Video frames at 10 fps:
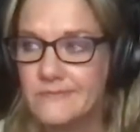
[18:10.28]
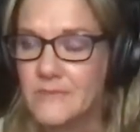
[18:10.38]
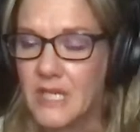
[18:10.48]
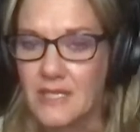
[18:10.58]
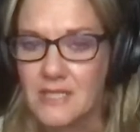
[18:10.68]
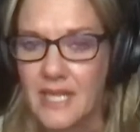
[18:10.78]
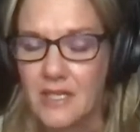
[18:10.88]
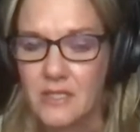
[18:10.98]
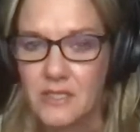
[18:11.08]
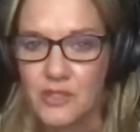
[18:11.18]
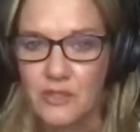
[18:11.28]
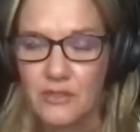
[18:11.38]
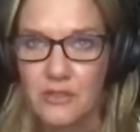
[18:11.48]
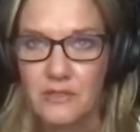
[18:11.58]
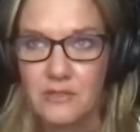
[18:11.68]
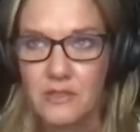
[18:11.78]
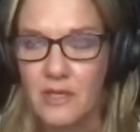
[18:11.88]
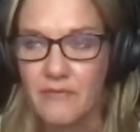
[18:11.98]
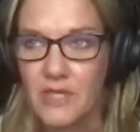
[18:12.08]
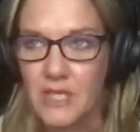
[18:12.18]
Like I said, it's a turn.
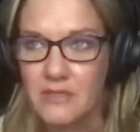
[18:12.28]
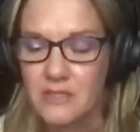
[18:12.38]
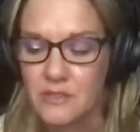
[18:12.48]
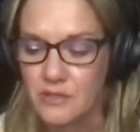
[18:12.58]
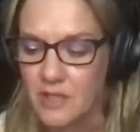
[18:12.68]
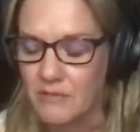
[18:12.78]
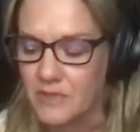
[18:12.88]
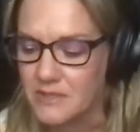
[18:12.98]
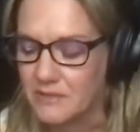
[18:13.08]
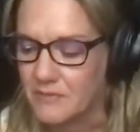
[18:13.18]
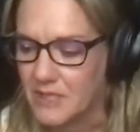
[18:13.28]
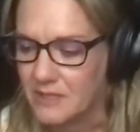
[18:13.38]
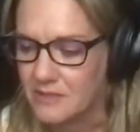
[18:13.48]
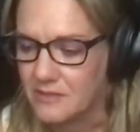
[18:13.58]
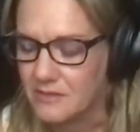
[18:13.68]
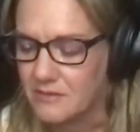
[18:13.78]
I feel like it's a turn on when somebody's.